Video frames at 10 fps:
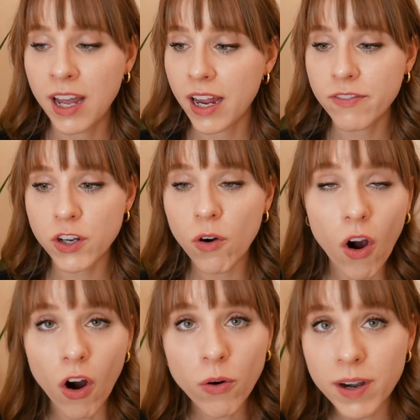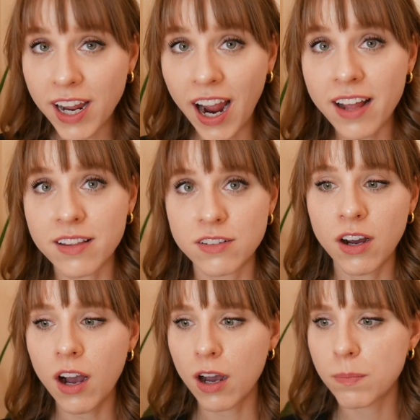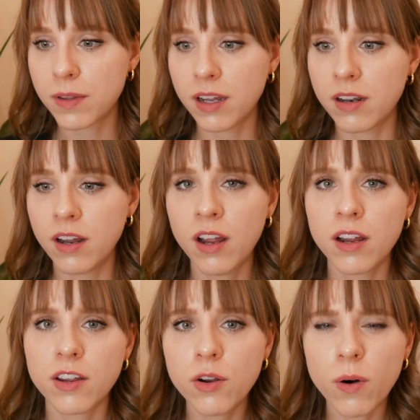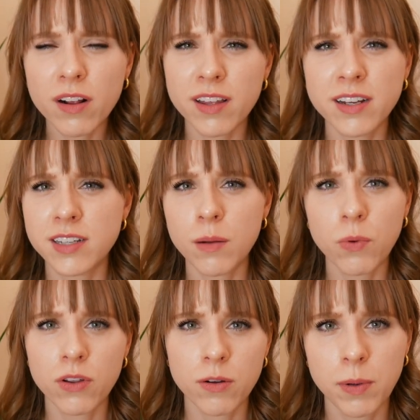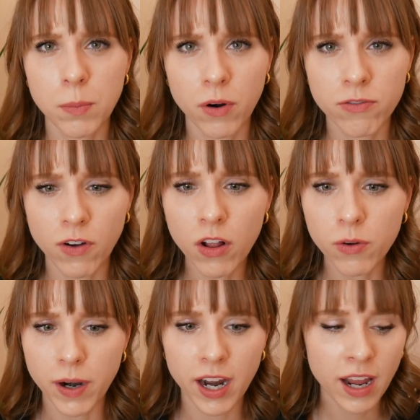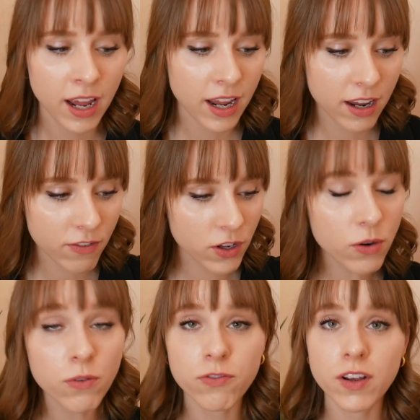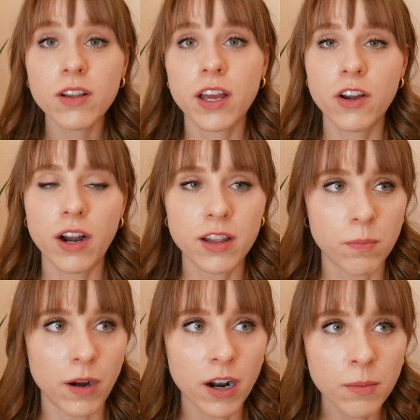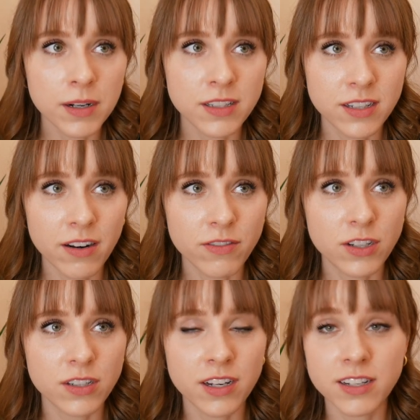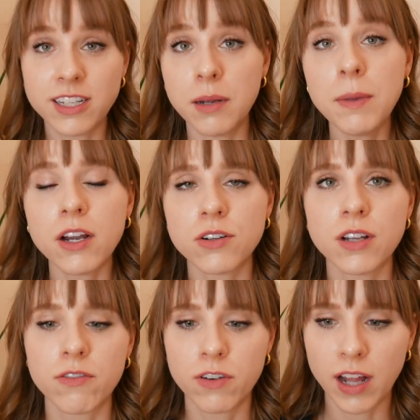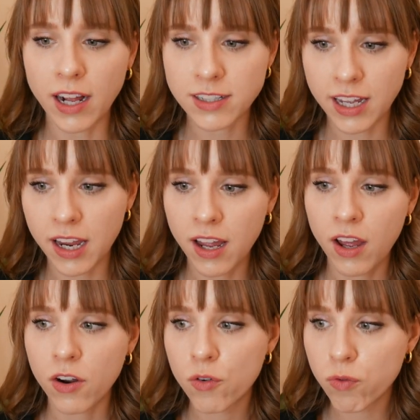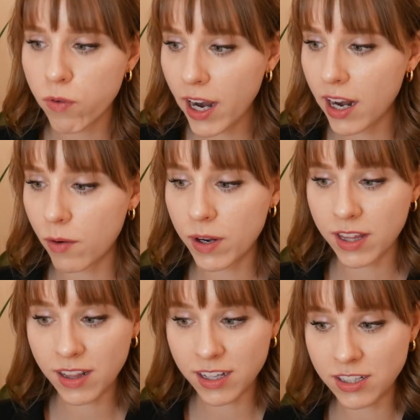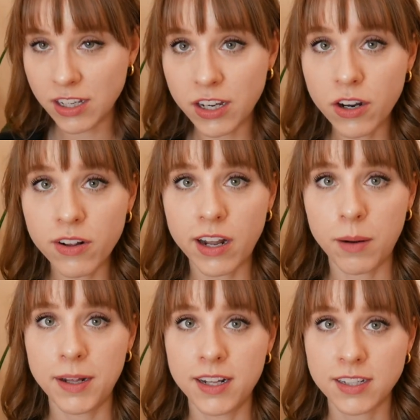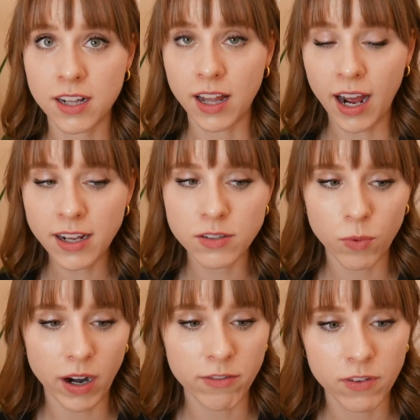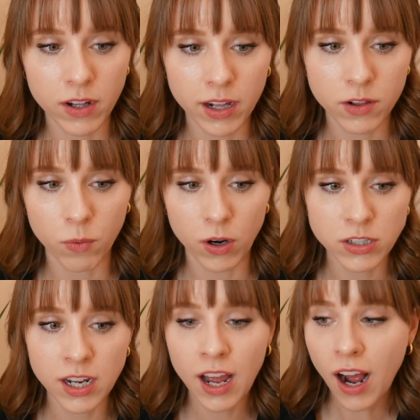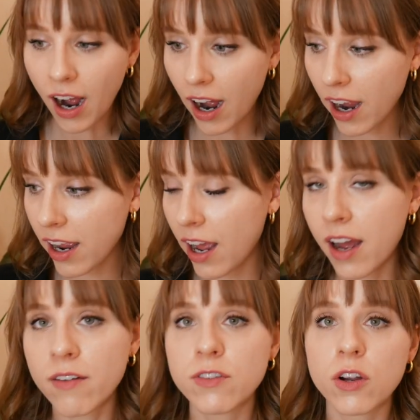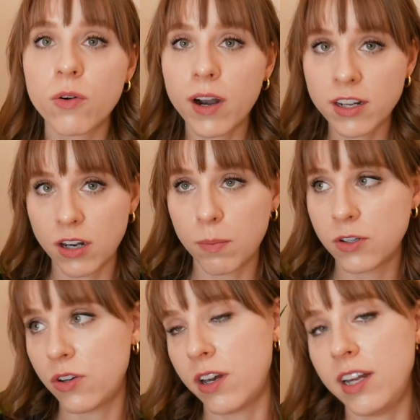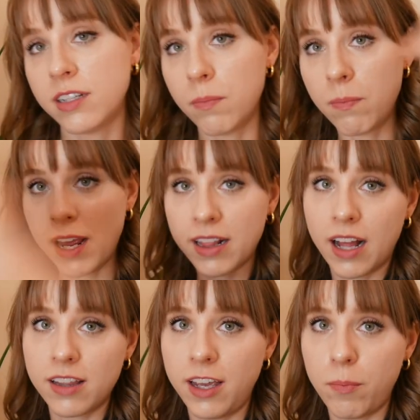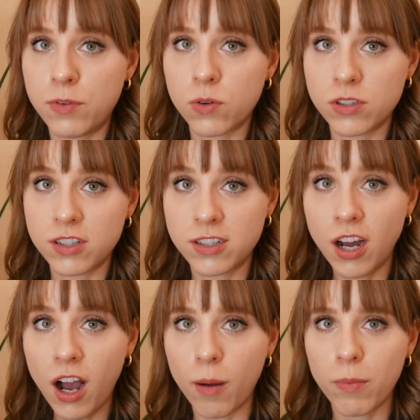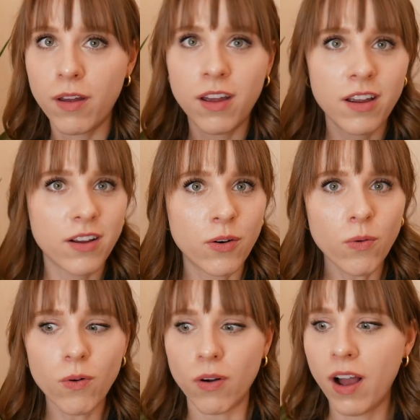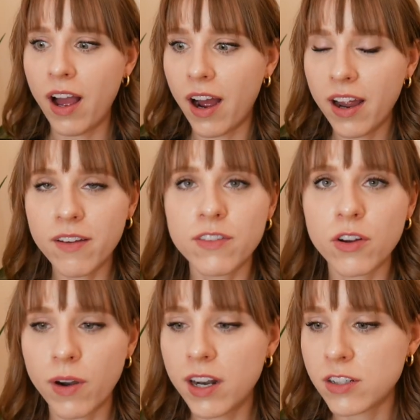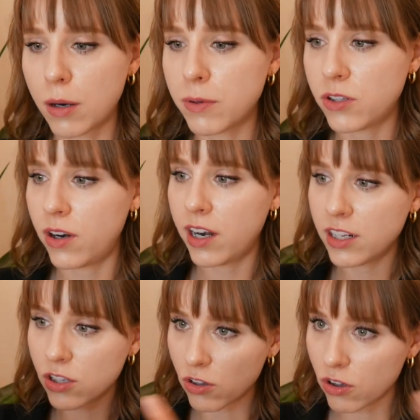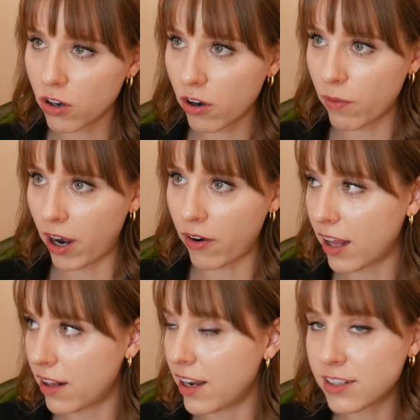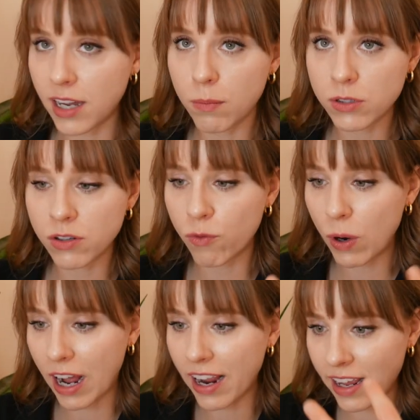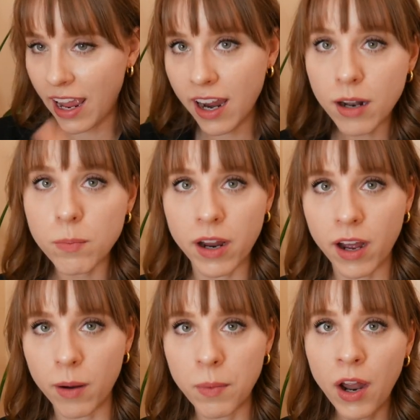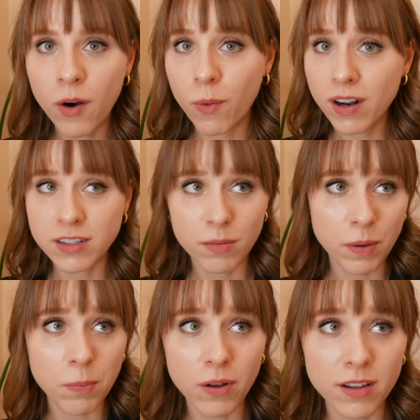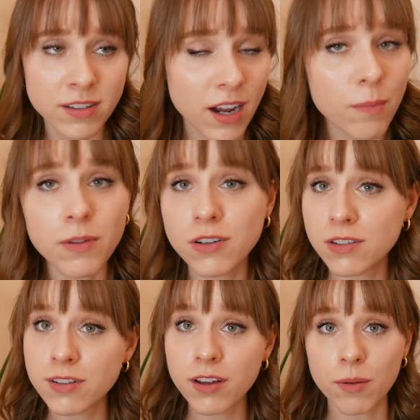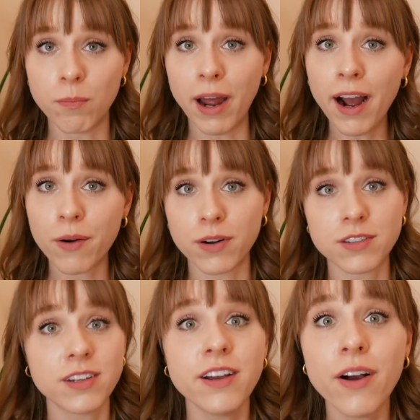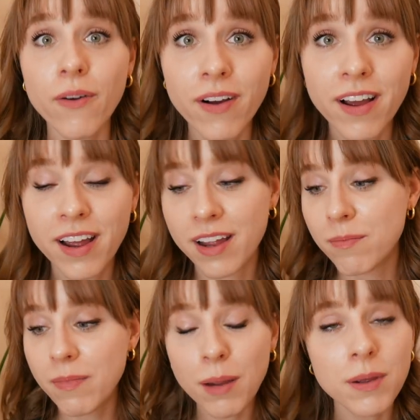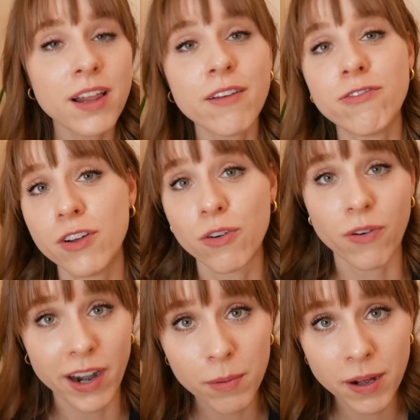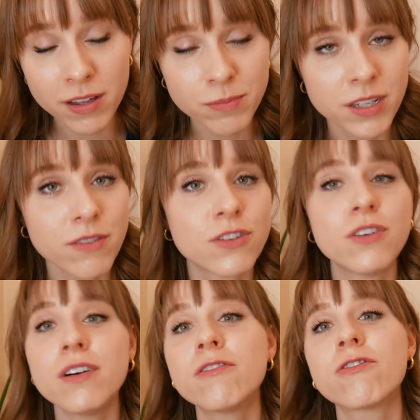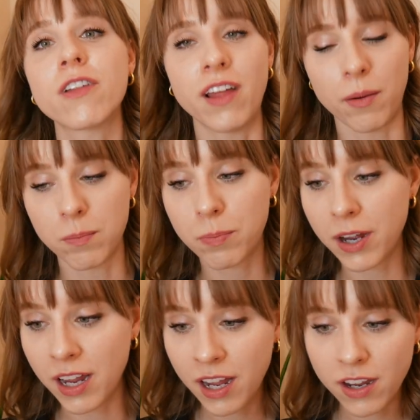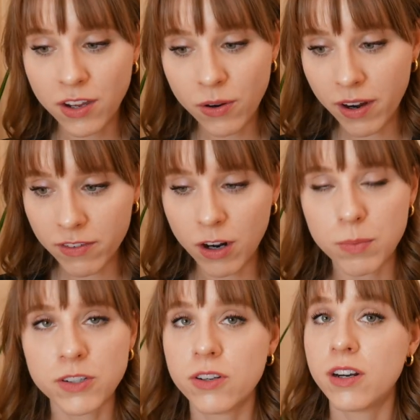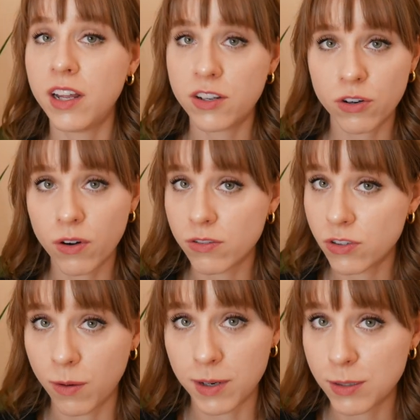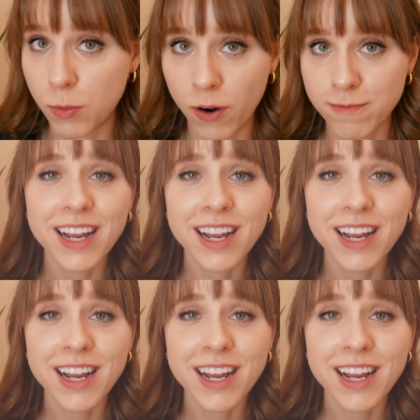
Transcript: If you're already at the top, then you are the example other people are following. If you feel like you're at the bottom, instead of just condemning yourself for that, say, Great, within this year that I'm in this class where I feel like the worst, I have the greatest opportunity to make that leap towards the top cool, I have the greatest opportunity to look around at examples of what I can become. Whereas the people at the top, they're just looking backwards. You know, maybe they feel great about themselves, good for them, but you have an opportunity to grow so much more.